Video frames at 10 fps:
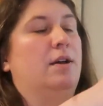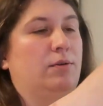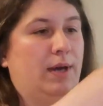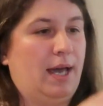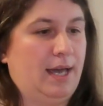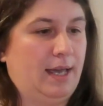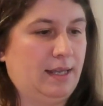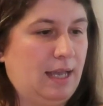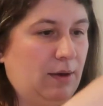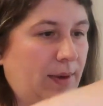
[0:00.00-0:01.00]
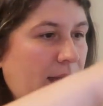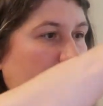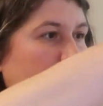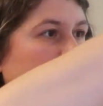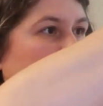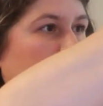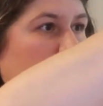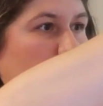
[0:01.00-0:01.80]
Okay, now I have another